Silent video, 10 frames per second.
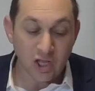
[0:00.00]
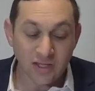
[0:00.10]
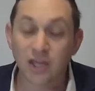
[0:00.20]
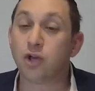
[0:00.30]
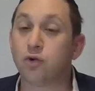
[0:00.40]

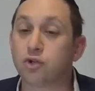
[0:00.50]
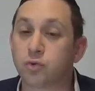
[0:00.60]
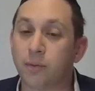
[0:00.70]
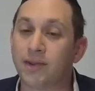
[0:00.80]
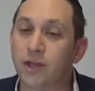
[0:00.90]
Yush,
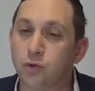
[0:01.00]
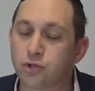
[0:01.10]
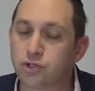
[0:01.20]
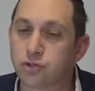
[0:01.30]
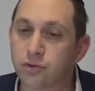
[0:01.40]
what about
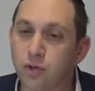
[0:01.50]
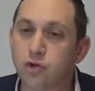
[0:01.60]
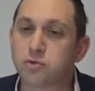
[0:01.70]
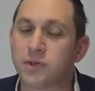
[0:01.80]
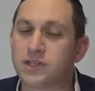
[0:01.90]
yush?
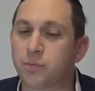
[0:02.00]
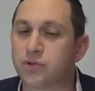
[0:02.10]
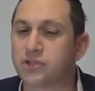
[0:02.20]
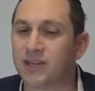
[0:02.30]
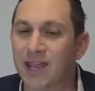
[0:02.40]
Yush means the
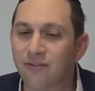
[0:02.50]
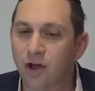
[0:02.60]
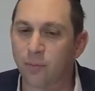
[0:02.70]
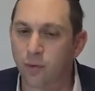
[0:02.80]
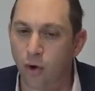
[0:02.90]
person gave
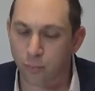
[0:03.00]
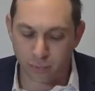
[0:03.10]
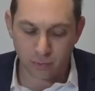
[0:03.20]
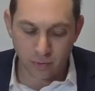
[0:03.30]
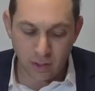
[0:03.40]
up hope.
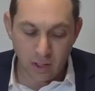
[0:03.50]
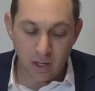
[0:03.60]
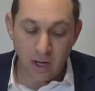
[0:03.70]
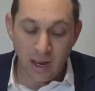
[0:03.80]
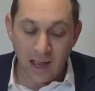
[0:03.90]

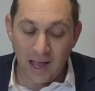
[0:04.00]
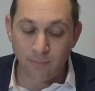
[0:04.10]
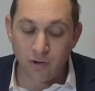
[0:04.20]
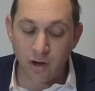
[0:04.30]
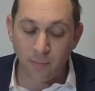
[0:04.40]

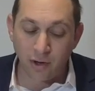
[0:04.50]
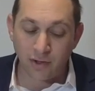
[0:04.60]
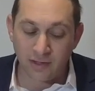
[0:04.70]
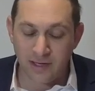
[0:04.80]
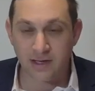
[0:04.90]
How many
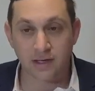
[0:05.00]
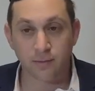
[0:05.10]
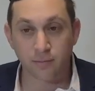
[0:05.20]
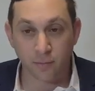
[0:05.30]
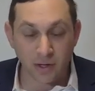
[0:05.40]
Rabbanon did the
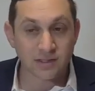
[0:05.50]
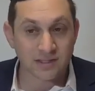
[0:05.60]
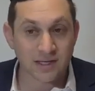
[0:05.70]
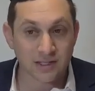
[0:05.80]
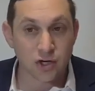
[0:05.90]
keep? Rabbanon
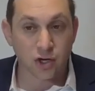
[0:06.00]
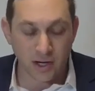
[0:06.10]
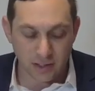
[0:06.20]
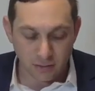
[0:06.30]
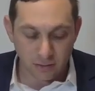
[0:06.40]
says that you're
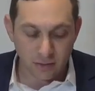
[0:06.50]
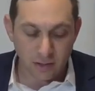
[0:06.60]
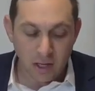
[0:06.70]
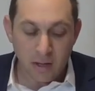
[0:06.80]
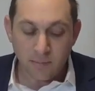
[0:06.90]
kohen.
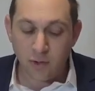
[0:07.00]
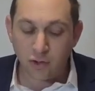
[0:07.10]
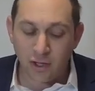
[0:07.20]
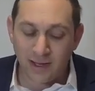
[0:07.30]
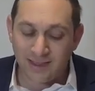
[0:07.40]

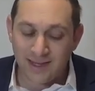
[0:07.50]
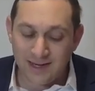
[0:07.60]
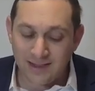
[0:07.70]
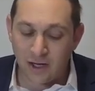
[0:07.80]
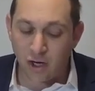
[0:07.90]

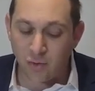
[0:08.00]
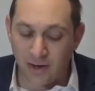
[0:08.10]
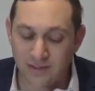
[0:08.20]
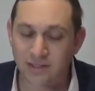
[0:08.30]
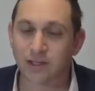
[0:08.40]
Miuledin de
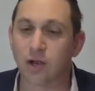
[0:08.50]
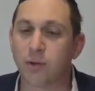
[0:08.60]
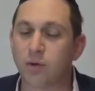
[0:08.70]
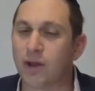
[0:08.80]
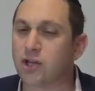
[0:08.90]
Reisa de
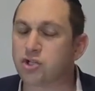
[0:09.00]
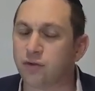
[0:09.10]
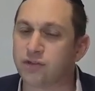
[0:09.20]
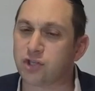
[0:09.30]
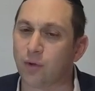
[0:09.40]
Rabbanon. Not sure
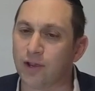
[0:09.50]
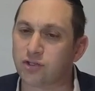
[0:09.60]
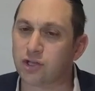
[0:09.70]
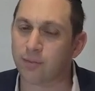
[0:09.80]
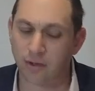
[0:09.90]
if it's the
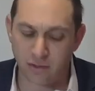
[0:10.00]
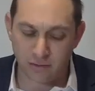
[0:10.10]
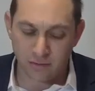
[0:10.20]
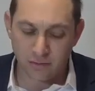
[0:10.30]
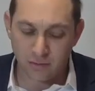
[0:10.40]
Reisa de Rabbanon.
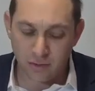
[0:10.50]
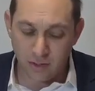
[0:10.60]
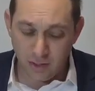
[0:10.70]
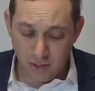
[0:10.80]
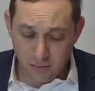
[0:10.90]

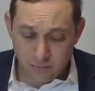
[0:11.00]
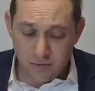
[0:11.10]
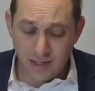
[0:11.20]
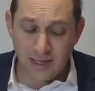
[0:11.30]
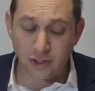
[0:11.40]

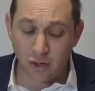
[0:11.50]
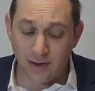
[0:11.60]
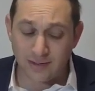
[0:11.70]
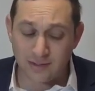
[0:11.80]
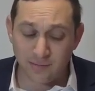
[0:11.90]
Either
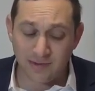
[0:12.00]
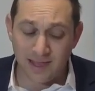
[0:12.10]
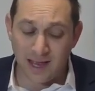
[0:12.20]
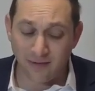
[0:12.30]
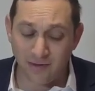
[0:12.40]
Reisa means they
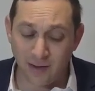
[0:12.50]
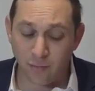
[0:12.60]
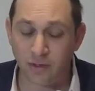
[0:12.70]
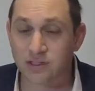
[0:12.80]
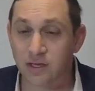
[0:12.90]
have a
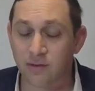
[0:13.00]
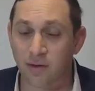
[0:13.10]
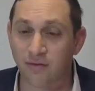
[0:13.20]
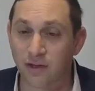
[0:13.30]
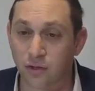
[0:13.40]
Moitze
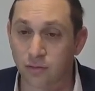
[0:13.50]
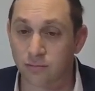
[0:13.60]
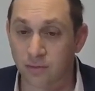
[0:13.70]
Avedo.